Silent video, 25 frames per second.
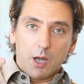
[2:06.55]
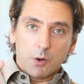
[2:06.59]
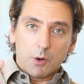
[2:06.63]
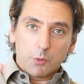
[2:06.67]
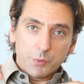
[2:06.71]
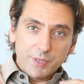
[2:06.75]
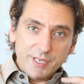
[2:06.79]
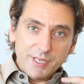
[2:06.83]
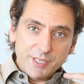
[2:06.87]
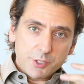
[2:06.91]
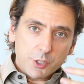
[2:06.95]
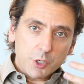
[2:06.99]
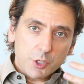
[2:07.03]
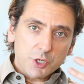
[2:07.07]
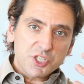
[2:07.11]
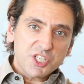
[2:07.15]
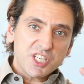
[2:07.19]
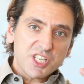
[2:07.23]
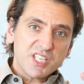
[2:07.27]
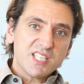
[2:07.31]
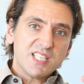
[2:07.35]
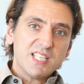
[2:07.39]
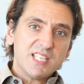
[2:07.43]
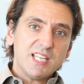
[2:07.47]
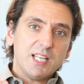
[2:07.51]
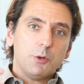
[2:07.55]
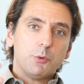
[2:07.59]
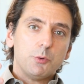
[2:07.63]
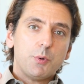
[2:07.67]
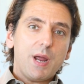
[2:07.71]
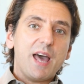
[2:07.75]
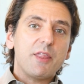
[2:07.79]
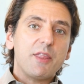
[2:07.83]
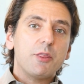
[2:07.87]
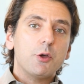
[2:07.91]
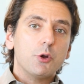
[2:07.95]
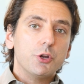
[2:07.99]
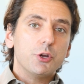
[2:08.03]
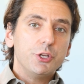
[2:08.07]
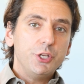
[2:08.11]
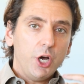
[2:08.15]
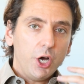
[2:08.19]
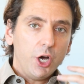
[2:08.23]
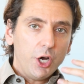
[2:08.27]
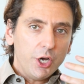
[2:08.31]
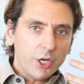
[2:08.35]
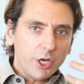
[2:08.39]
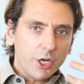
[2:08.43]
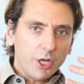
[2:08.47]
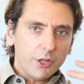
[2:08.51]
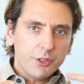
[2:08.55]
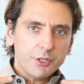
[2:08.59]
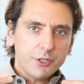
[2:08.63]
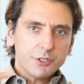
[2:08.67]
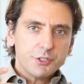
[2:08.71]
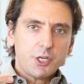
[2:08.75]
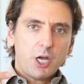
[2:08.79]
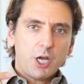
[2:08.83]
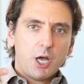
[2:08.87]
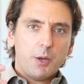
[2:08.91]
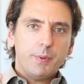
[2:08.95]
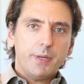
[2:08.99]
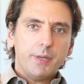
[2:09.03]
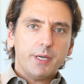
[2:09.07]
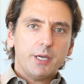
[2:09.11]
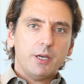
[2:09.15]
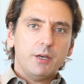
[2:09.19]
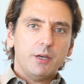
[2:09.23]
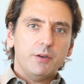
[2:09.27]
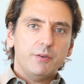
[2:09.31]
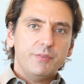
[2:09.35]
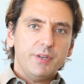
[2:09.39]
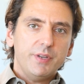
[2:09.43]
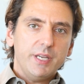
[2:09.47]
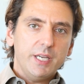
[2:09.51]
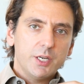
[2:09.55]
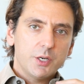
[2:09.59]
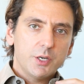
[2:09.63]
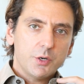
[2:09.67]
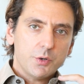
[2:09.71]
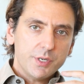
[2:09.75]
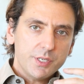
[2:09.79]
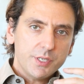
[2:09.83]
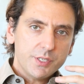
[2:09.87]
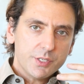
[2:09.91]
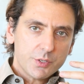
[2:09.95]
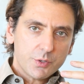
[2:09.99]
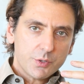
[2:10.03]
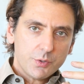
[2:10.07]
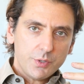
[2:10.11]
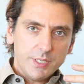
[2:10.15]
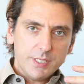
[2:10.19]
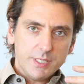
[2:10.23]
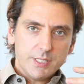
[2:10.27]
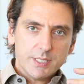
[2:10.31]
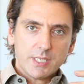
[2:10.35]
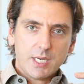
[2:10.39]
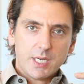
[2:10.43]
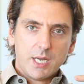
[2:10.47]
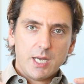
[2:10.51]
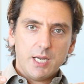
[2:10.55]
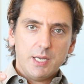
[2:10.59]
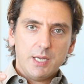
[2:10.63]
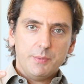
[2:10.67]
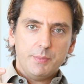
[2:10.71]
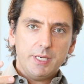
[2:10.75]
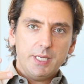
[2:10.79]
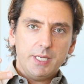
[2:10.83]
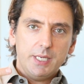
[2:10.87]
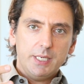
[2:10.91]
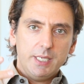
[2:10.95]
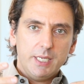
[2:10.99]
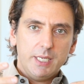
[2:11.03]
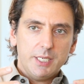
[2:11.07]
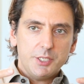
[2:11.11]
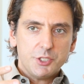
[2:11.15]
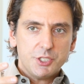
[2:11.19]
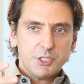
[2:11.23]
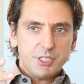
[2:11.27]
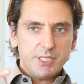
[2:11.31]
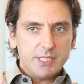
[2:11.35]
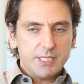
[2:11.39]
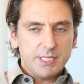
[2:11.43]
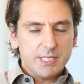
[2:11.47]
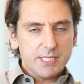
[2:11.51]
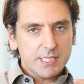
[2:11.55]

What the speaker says: research is still rather young on the topic of increased screen time and ADHD.